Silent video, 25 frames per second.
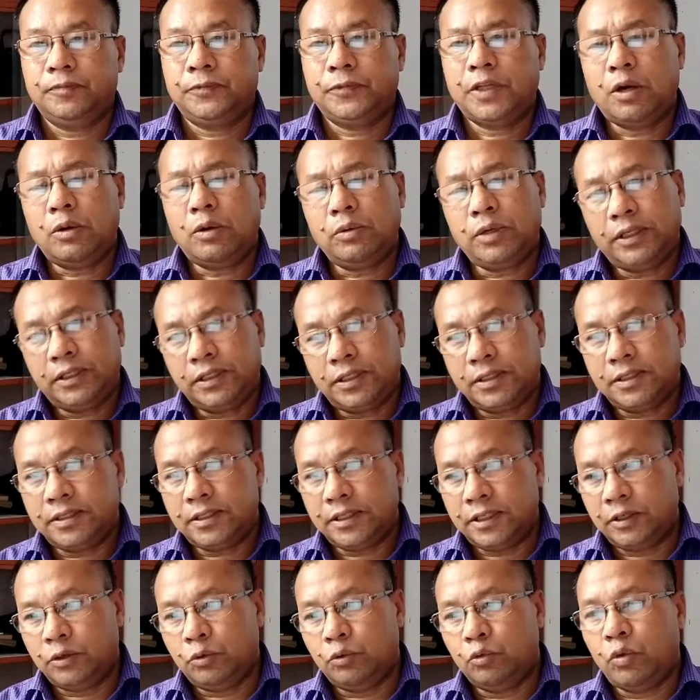Now let us
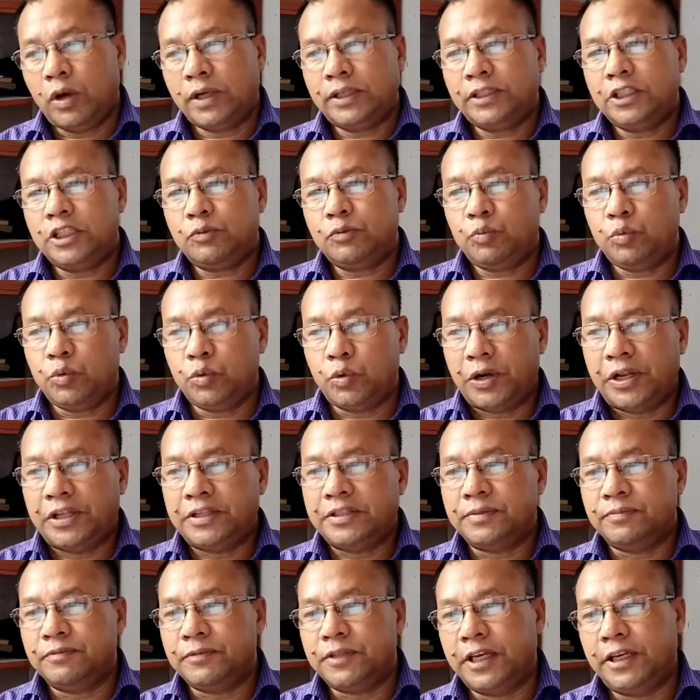see, what is
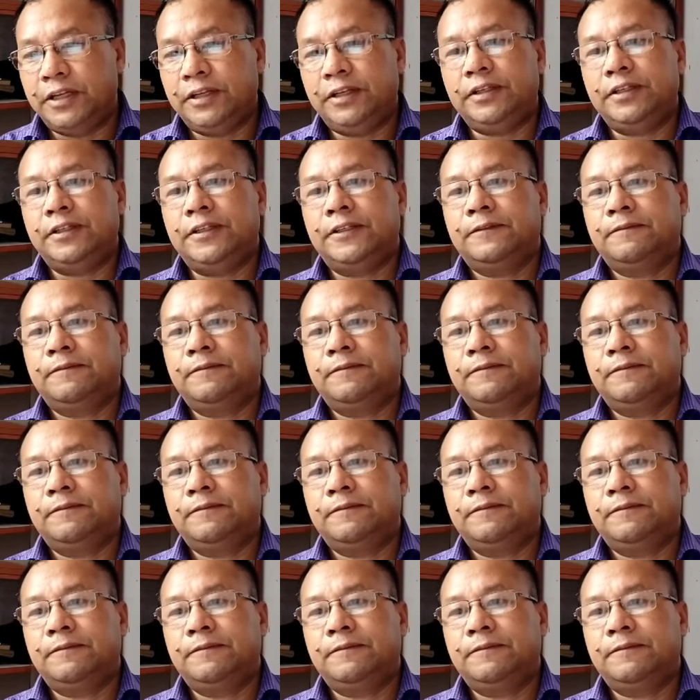pluralism then?